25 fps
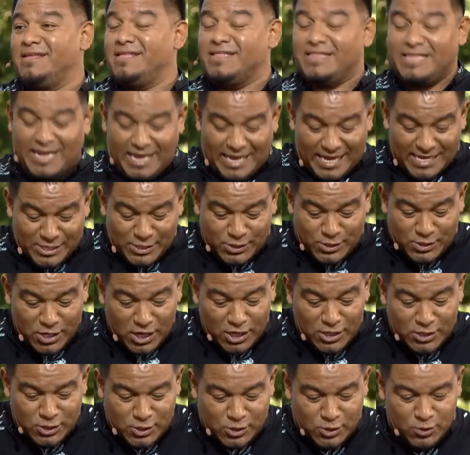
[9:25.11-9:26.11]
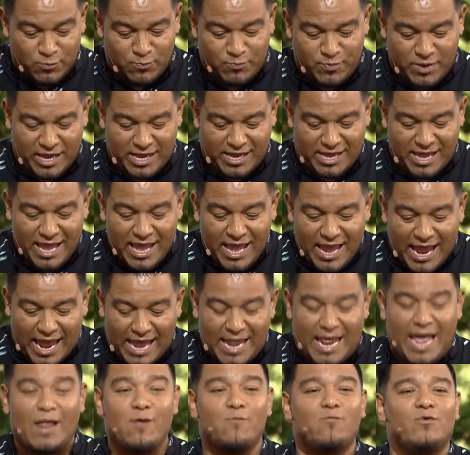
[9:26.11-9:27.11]
It's just too big.
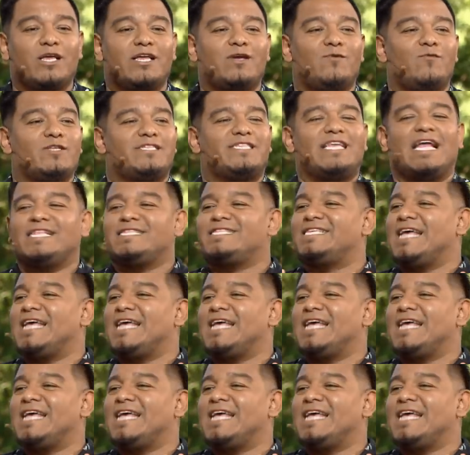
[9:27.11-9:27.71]
And we tend